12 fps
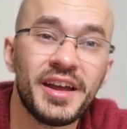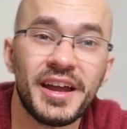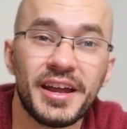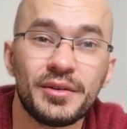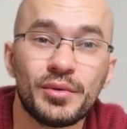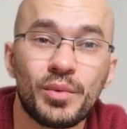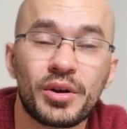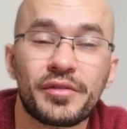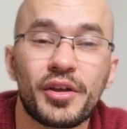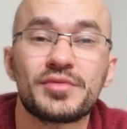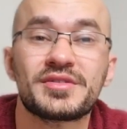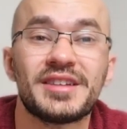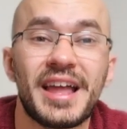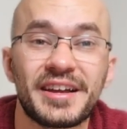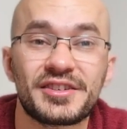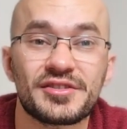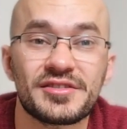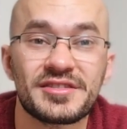in one of those
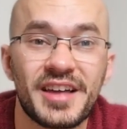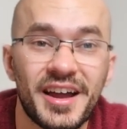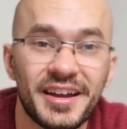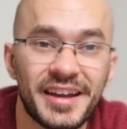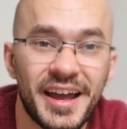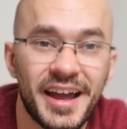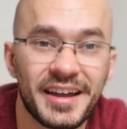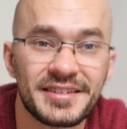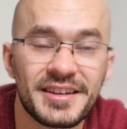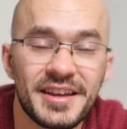lectures that I had